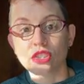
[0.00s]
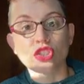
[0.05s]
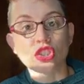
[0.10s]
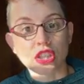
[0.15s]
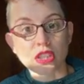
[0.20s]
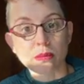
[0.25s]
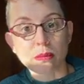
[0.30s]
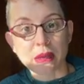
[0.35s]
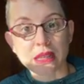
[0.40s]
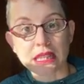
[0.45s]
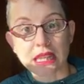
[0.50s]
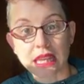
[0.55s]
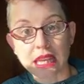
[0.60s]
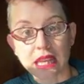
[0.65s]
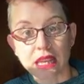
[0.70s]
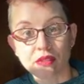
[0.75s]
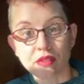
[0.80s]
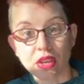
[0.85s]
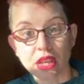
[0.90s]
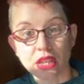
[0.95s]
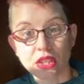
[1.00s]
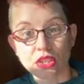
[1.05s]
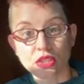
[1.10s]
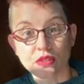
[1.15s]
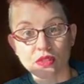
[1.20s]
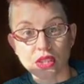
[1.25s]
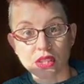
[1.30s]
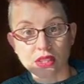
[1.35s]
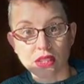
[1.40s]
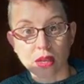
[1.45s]
just by taking advantage
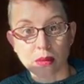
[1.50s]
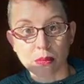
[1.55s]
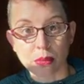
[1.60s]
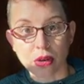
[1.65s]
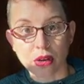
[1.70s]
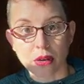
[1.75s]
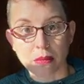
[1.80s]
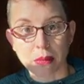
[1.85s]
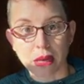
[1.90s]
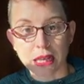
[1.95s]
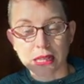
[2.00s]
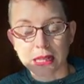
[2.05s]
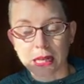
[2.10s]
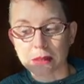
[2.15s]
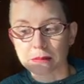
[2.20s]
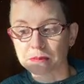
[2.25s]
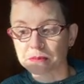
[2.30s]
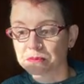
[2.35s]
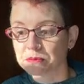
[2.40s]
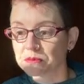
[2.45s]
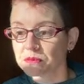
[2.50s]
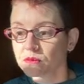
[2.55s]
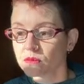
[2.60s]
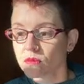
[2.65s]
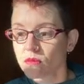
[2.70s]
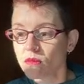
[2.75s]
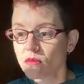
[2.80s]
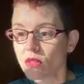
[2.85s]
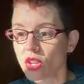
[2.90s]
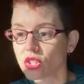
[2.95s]
of this temporary buy down.
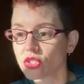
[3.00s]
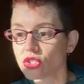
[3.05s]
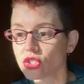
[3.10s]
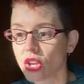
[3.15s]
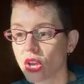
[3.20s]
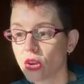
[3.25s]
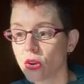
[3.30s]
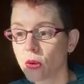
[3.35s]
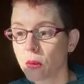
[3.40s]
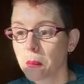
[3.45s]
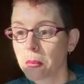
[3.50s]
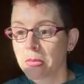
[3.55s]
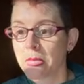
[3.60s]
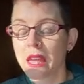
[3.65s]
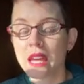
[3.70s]
So